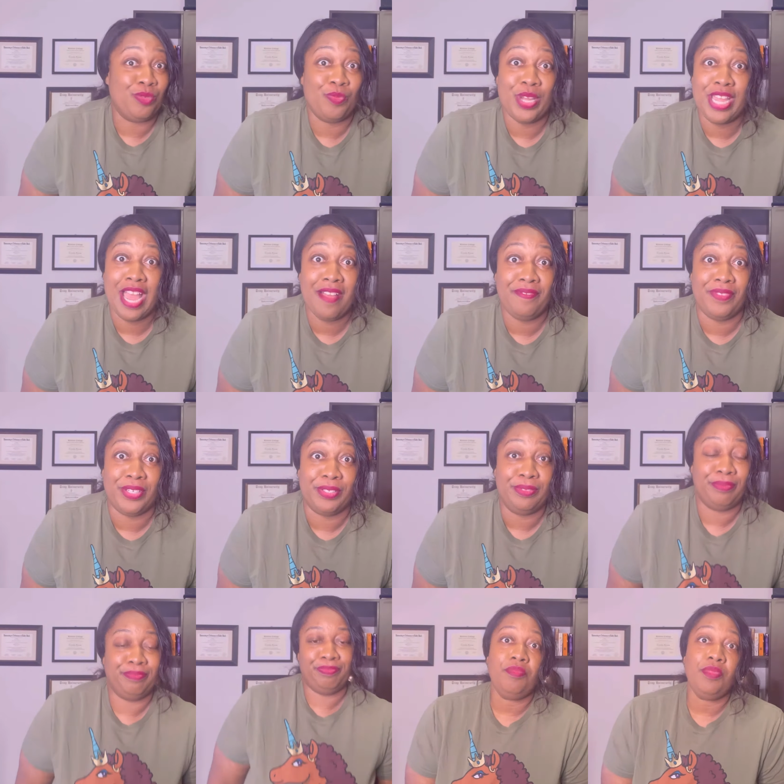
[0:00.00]
the way I feel.
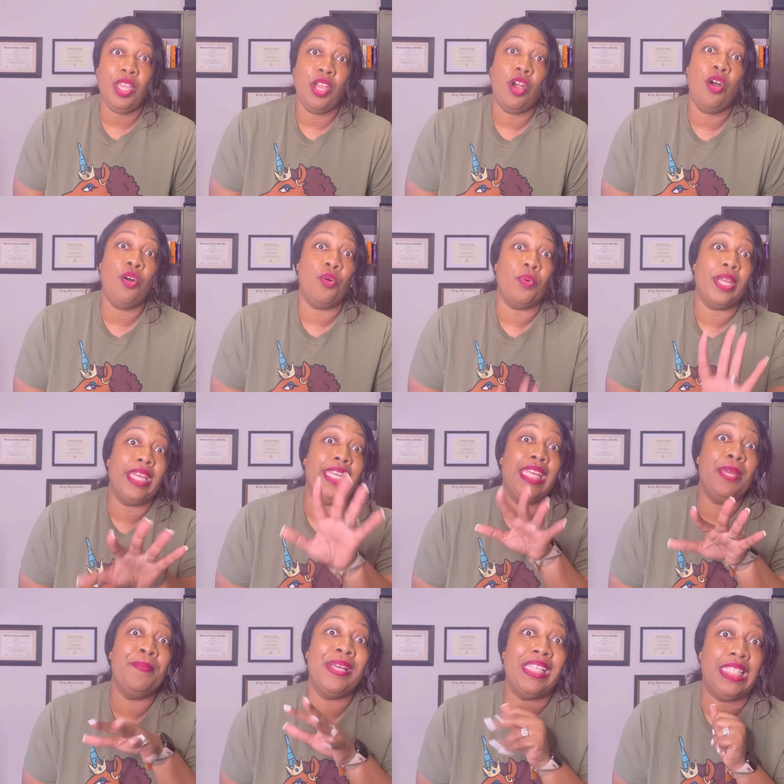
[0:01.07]
Oh,
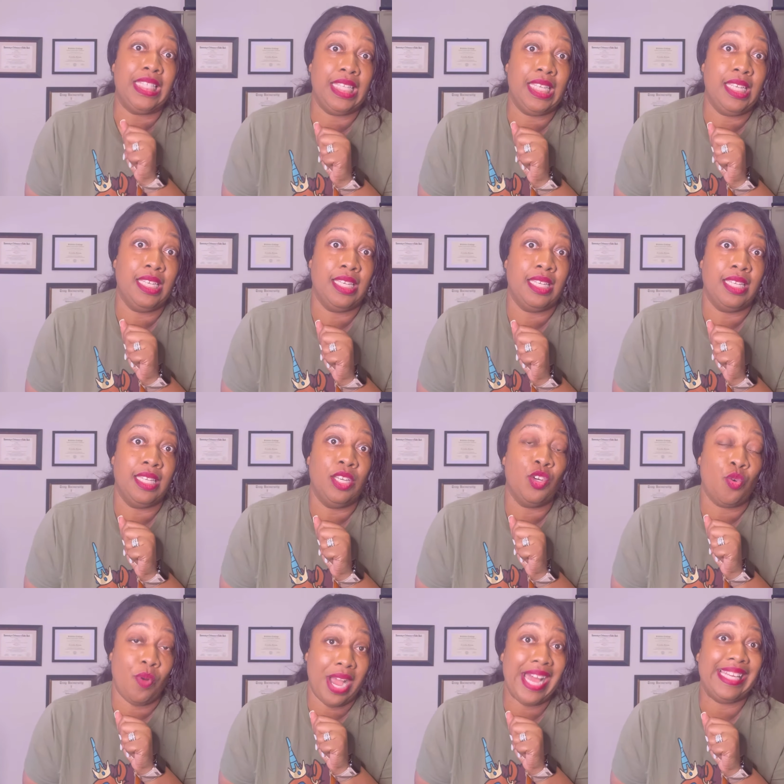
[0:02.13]
and MSC,
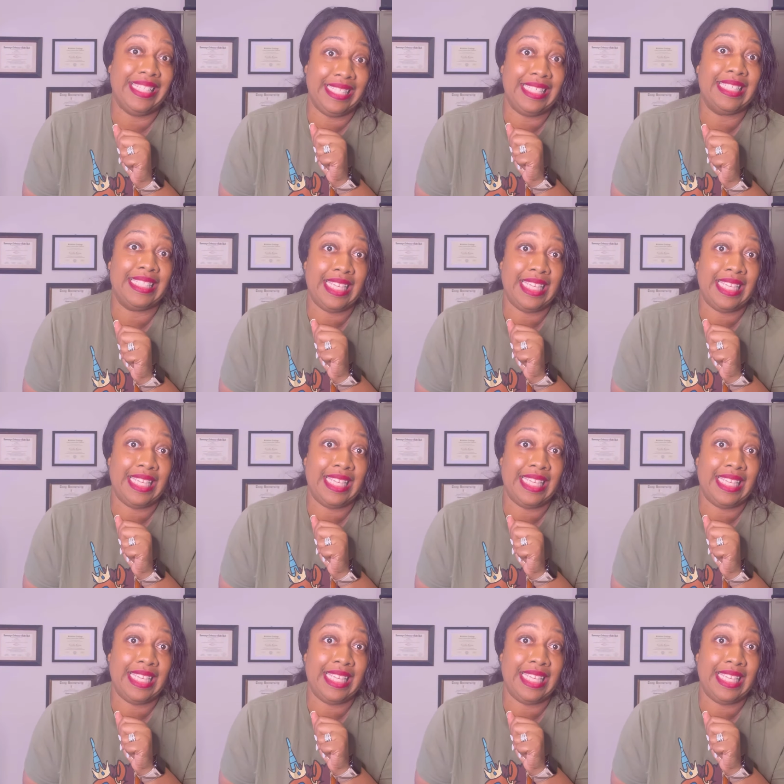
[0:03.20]
quiet as it's